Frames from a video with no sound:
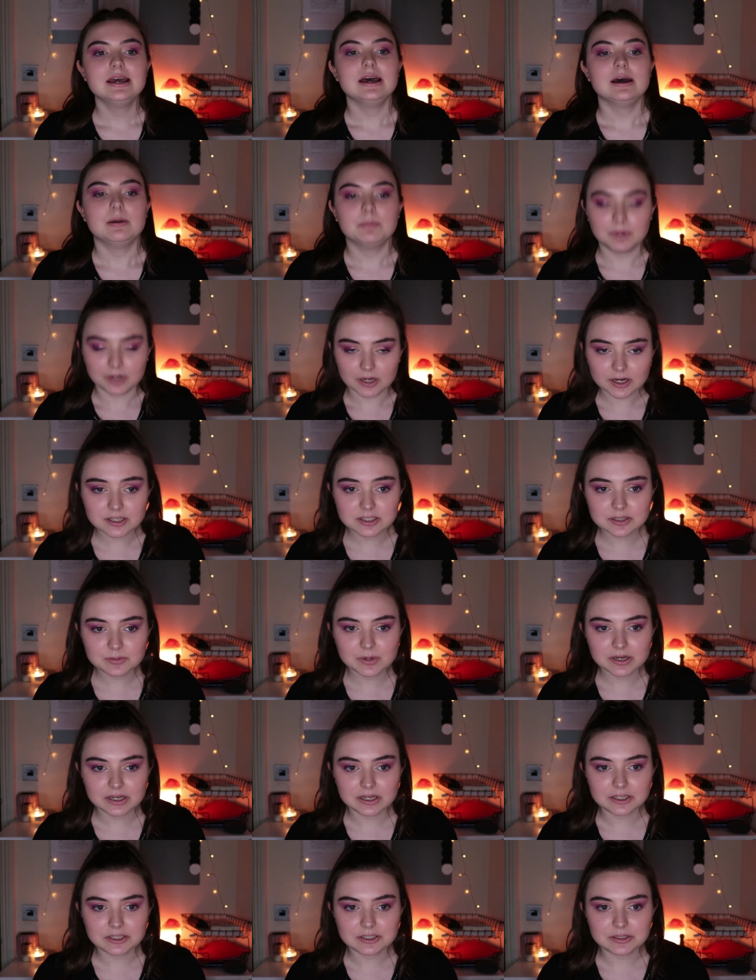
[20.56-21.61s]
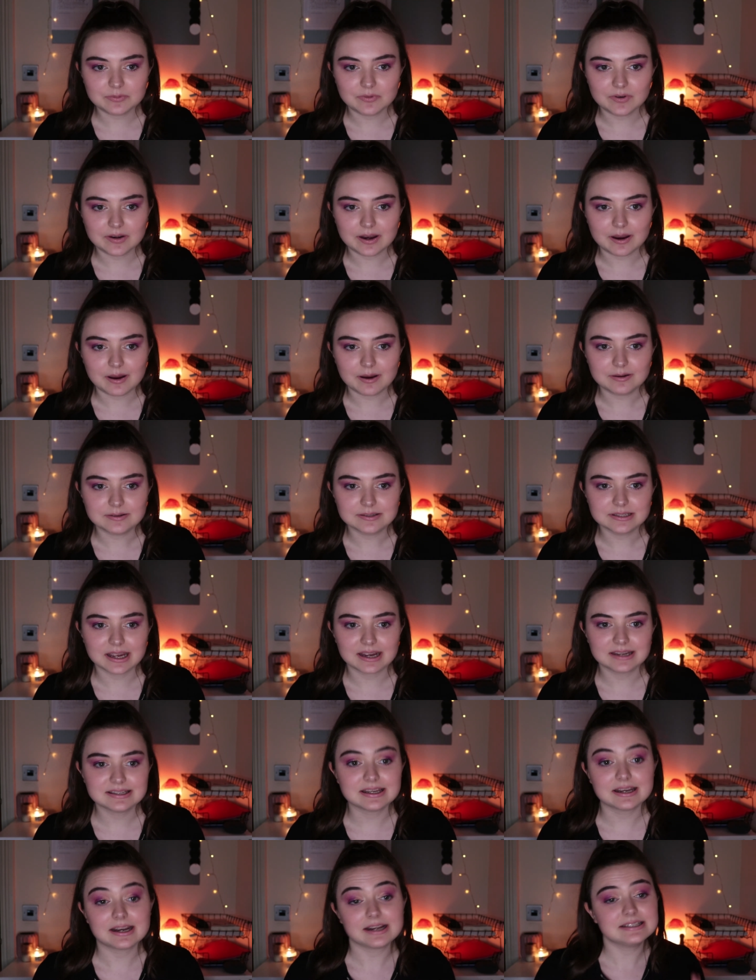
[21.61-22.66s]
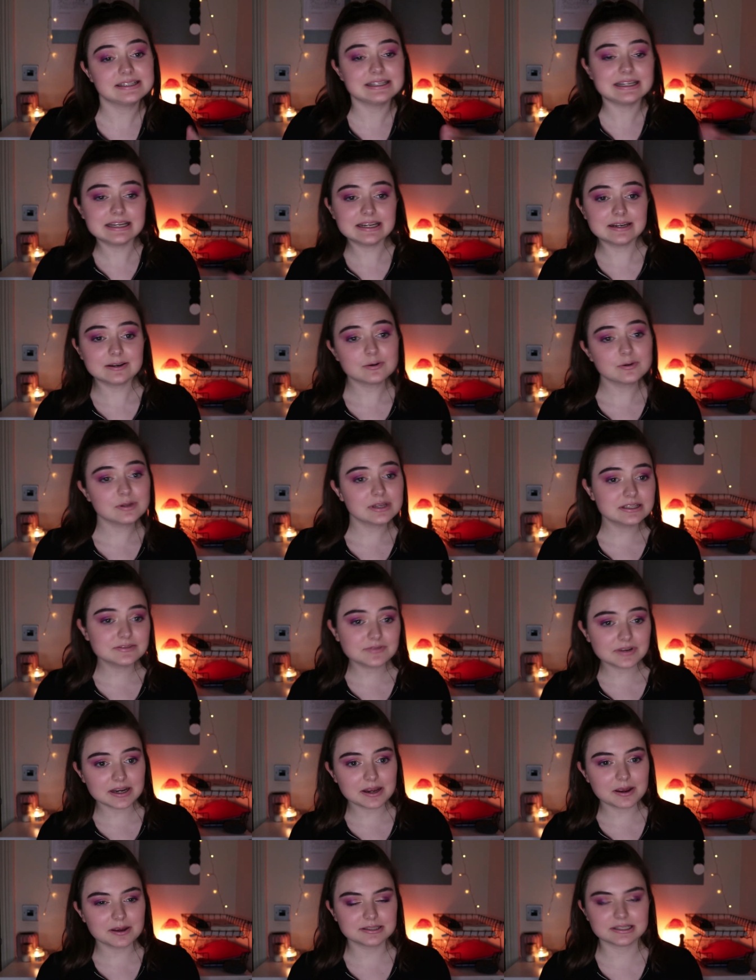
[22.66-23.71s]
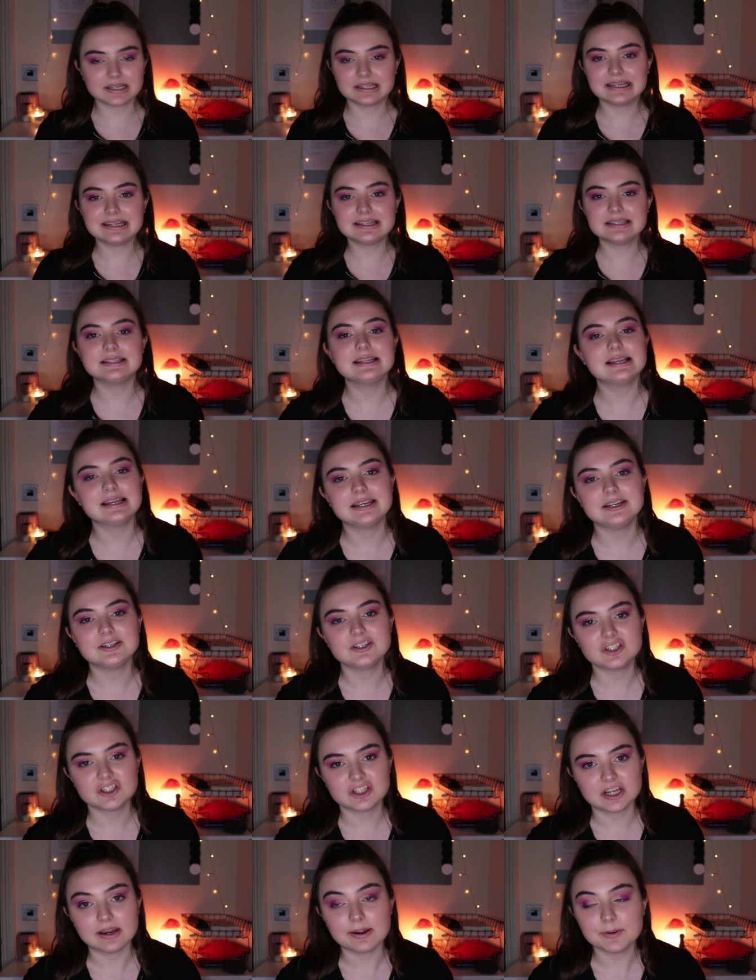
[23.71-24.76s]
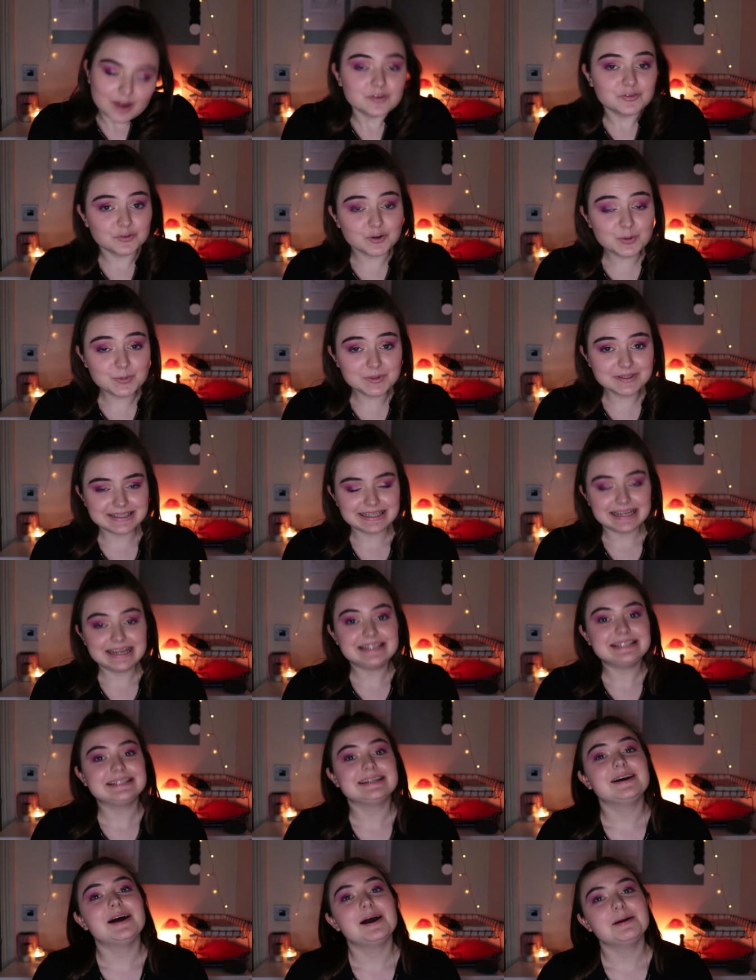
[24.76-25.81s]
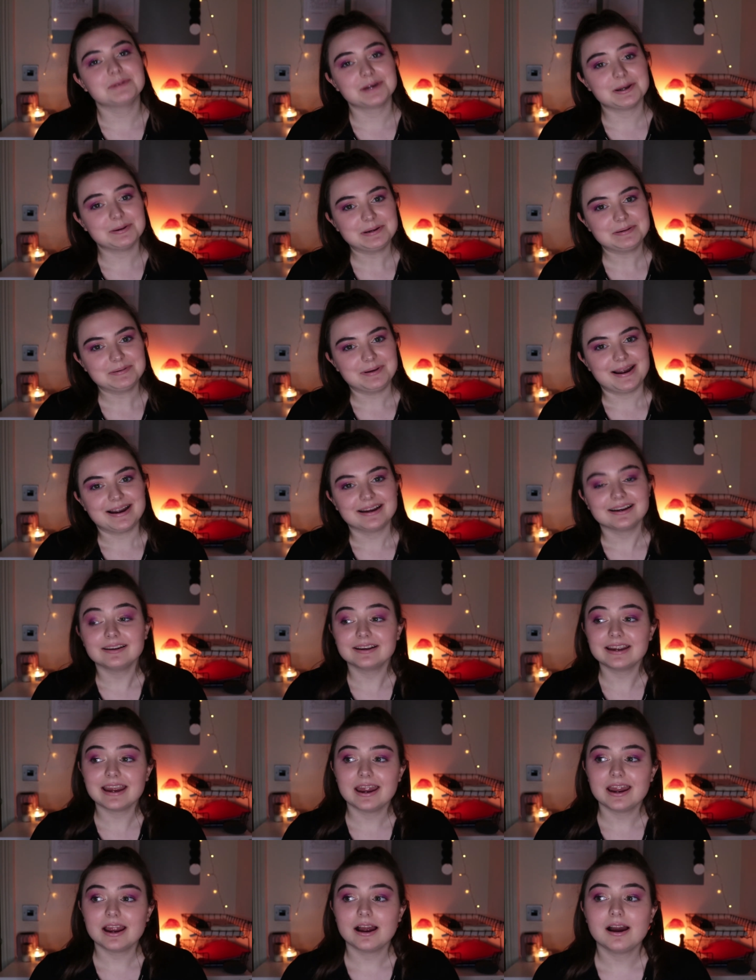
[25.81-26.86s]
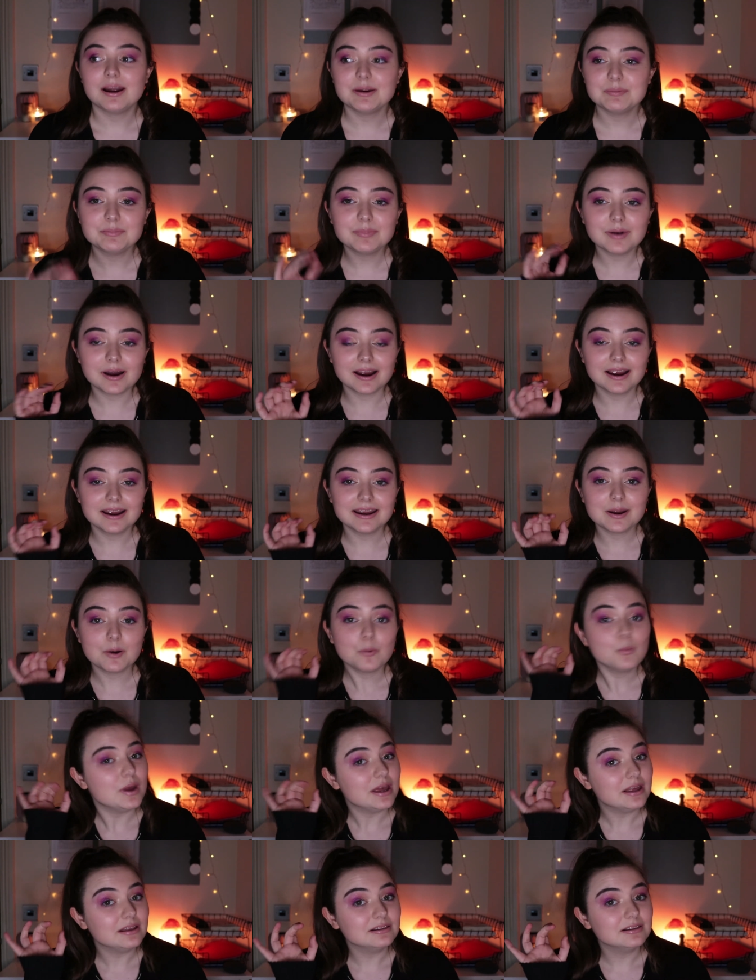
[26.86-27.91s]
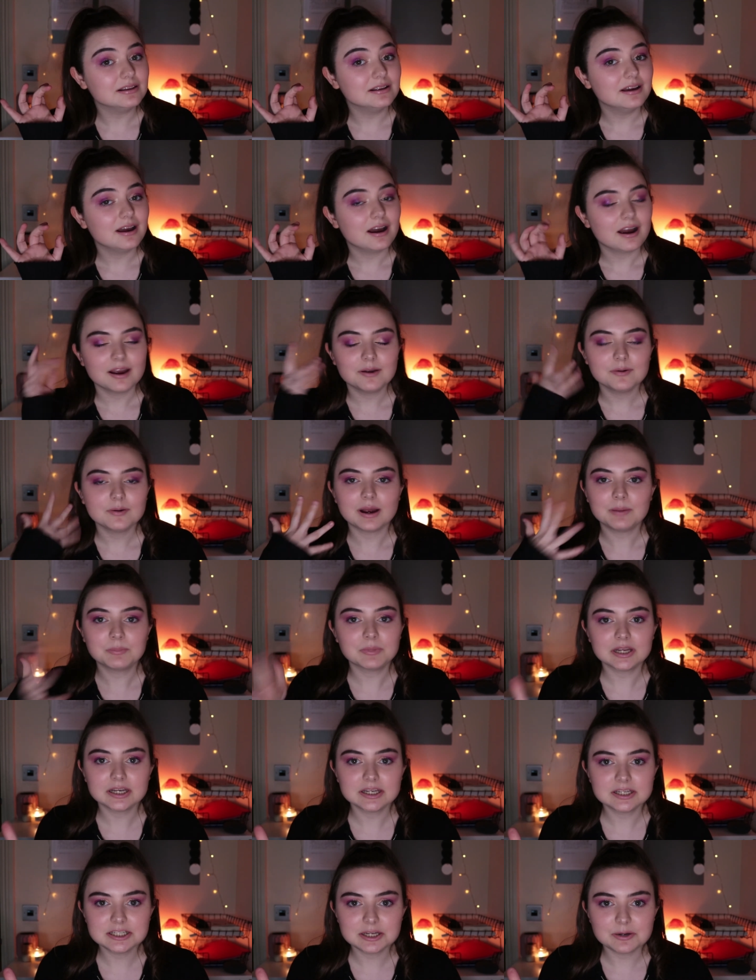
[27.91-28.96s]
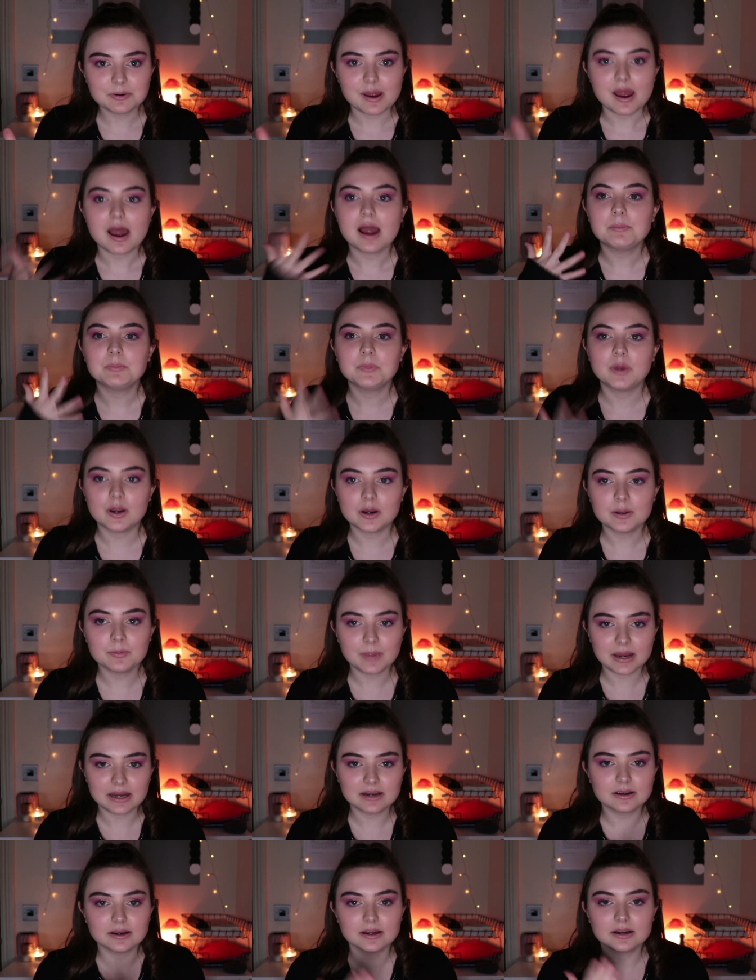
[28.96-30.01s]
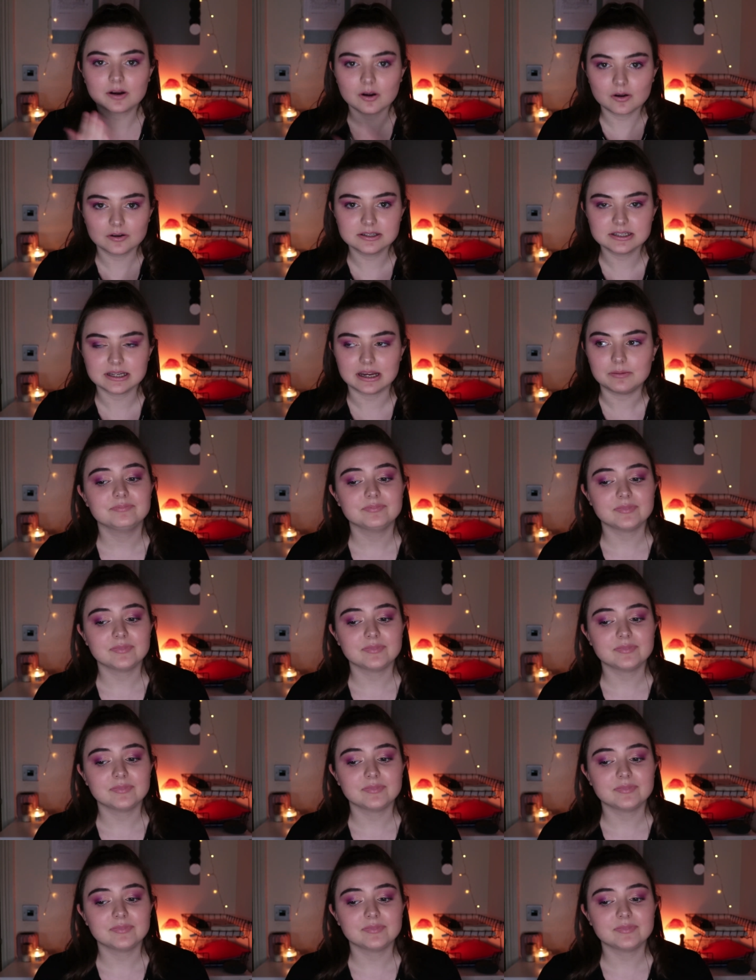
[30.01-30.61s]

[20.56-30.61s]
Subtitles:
I'm gonna do my YouTube videos. I said I deleted all these videos. I didn't delete shit. 4 months later, I'm coming back. Okay, I'm gonna do it. I'm gonna make content.